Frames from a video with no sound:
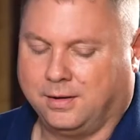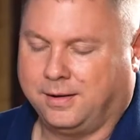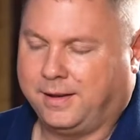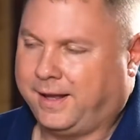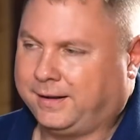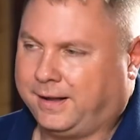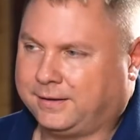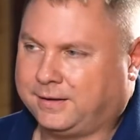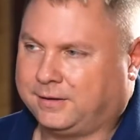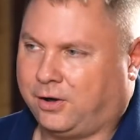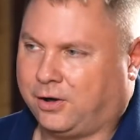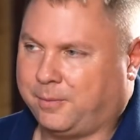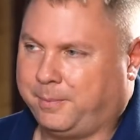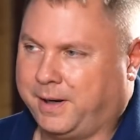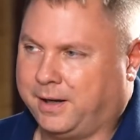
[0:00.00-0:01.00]
I'd like to
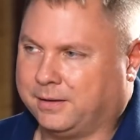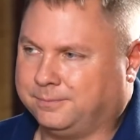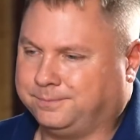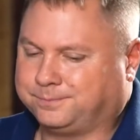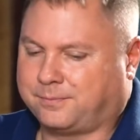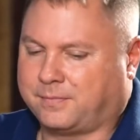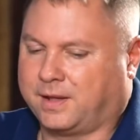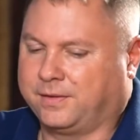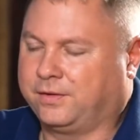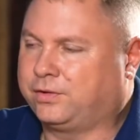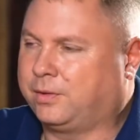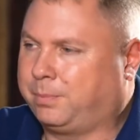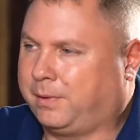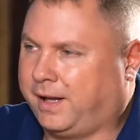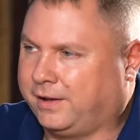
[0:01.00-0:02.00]
talk about the
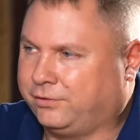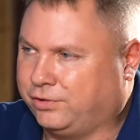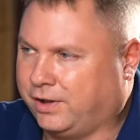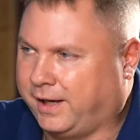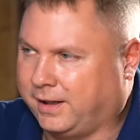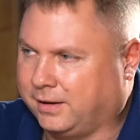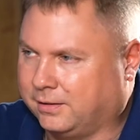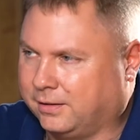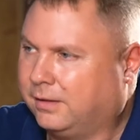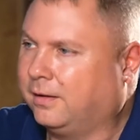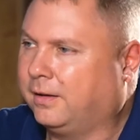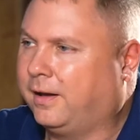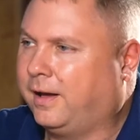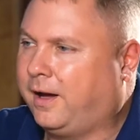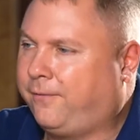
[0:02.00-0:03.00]
supply chain.
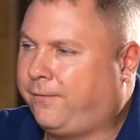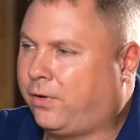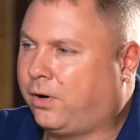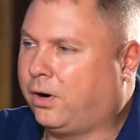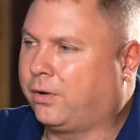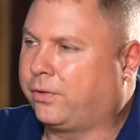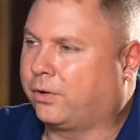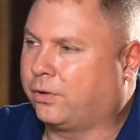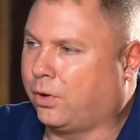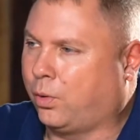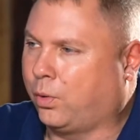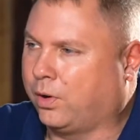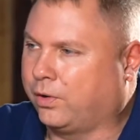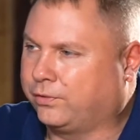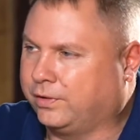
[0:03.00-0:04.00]
How far are the
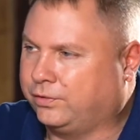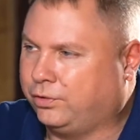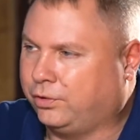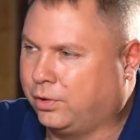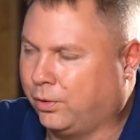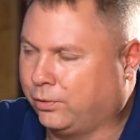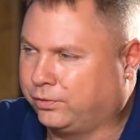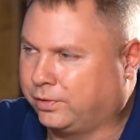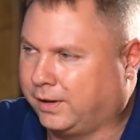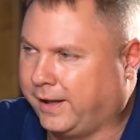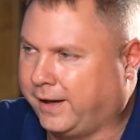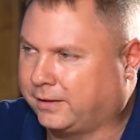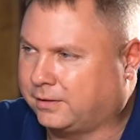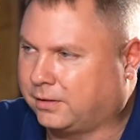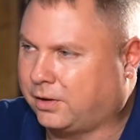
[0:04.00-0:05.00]
growers that you go
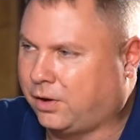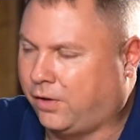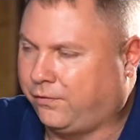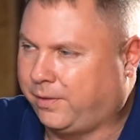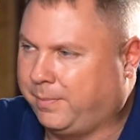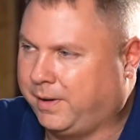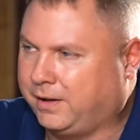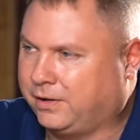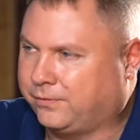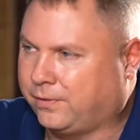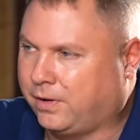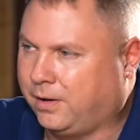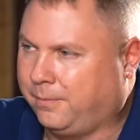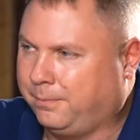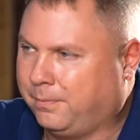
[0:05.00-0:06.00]
select coffee beans
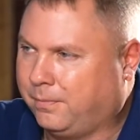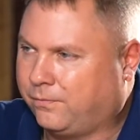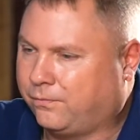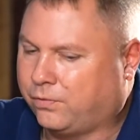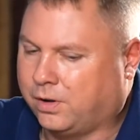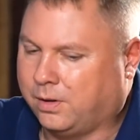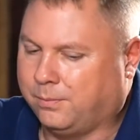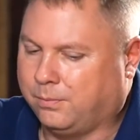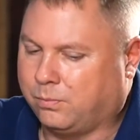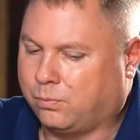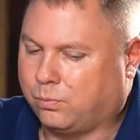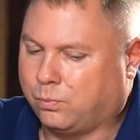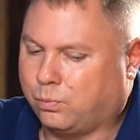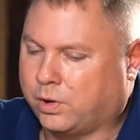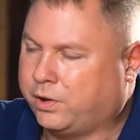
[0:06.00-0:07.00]
from
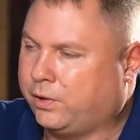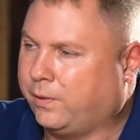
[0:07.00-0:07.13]
where you